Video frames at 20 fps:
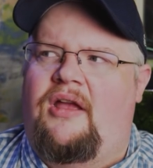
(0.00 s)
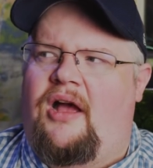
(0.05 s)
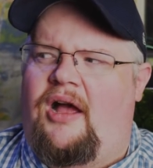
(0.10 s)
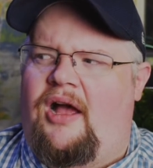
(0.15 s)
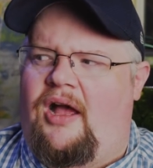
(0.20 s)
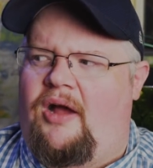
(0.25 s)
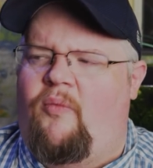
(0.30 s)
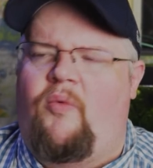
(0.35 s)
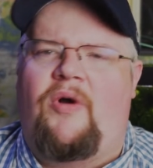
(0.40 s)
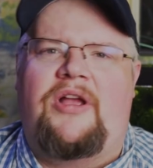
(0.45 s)

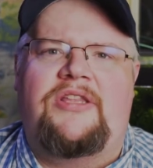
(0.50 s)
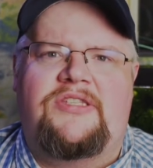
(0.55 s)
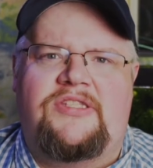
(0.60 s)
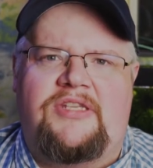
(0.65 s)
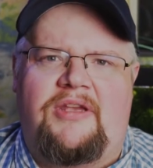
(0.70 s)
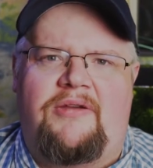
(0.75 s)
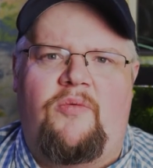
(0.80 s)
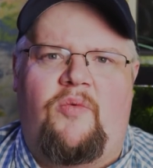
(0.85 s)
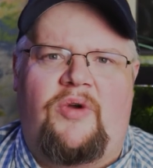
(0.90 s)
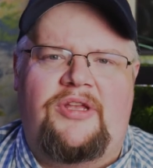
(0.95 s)
once
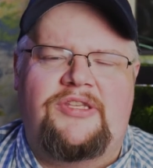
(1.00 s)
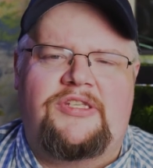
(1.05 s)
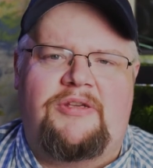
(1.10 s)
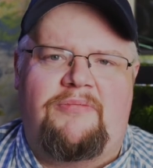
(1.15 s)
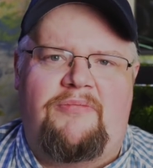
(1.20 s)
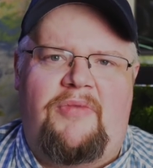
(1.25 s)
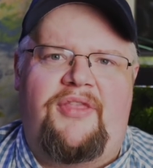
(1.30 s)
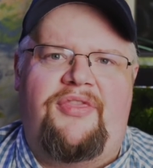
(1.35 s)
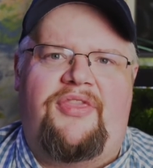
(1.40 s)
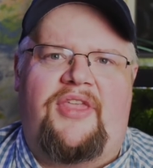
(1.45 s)
a
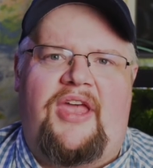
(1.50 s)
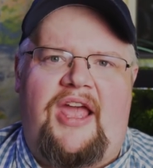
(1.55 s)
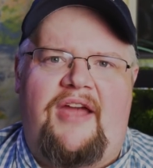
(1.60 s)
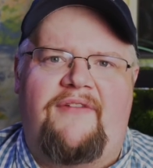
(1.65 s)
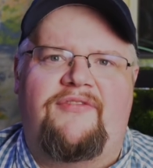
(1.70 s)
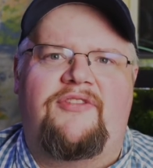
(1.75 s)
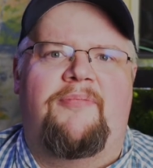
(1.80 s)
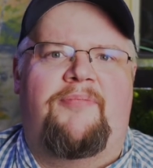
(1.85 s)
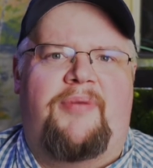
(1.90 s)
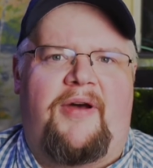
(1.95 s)
month I
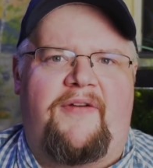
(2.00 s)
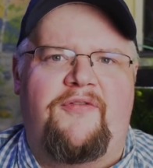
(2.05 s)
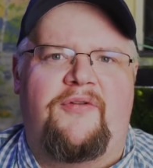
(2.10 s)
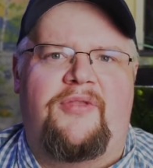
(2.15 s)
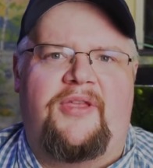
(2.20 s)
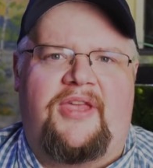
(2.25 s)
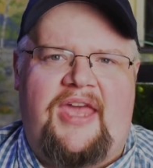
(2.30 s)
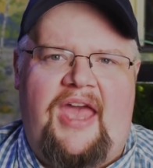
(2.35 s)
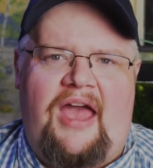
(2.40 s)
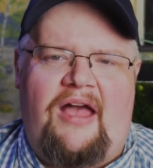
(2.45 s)
have to buffer
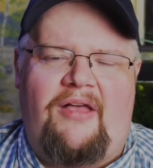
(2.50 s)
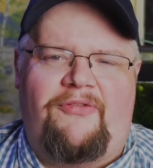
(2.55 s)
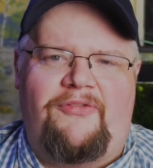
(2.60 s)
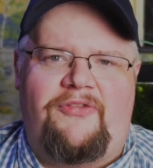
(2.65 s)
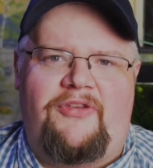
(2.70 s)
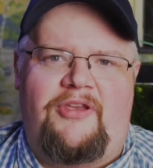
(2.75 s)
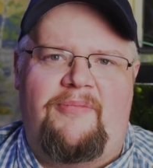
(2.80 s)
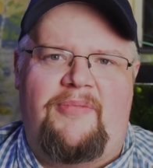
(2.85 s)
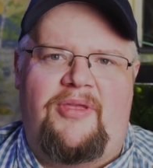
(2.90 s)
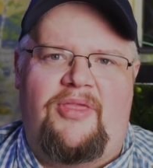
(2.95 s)
the
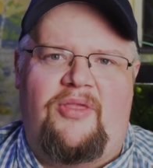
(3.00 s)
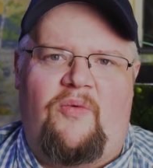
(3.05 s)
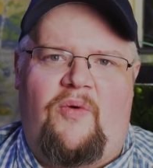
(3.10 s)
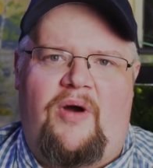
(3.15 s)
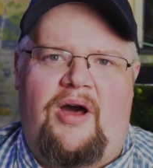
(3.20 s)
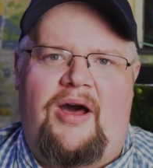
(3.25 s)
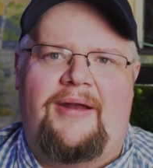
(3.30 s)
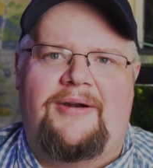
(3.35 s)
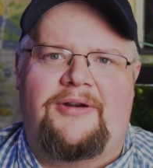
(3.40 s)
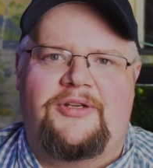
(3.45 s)
calcium in the
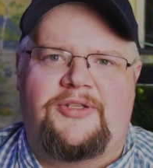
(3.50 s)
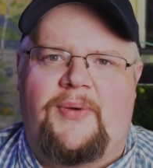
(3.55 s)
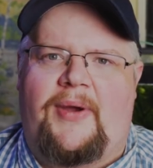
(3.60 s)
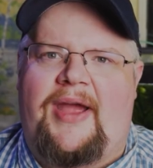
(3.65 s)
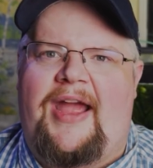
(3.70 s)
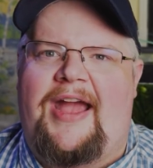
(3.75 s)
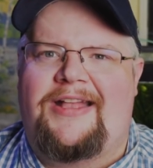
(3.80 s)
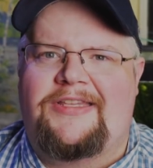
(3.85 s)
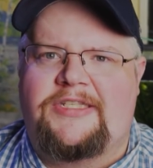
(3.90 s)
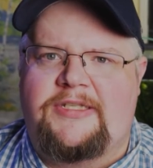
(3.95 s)
water, so I
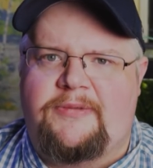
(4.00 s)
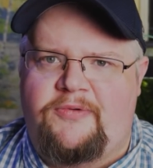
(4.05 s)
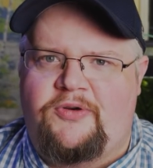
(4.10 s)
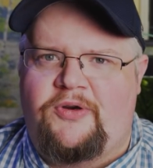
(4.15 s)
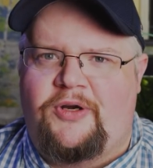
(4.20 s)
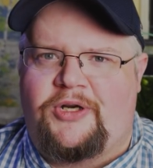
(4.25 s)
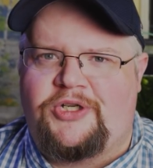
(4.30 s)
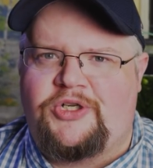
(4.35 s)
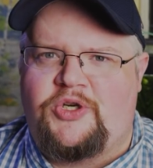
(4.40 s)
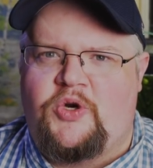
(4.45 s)
add some
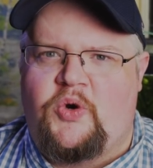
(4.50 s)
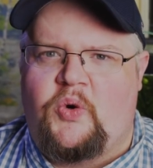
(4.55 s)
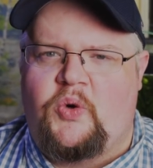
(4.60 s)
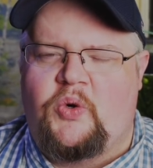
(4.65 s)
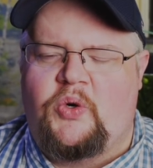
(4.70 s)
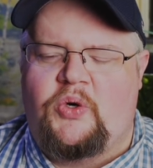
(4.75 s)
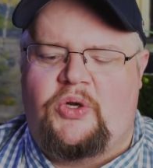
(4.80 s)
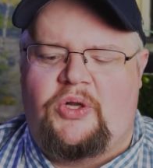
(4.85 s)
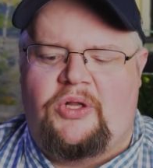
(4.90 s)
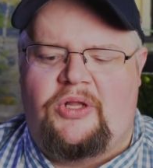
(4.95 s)
crushed
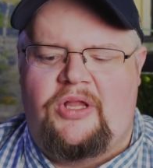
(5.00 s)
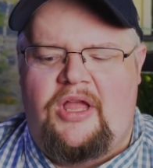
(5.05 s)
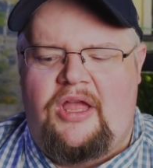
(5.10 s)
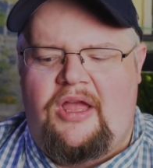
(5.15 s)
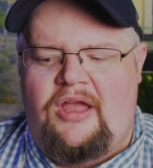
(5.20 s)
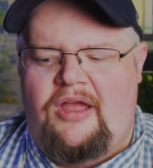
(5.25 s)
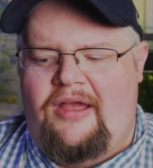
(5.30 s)
coral.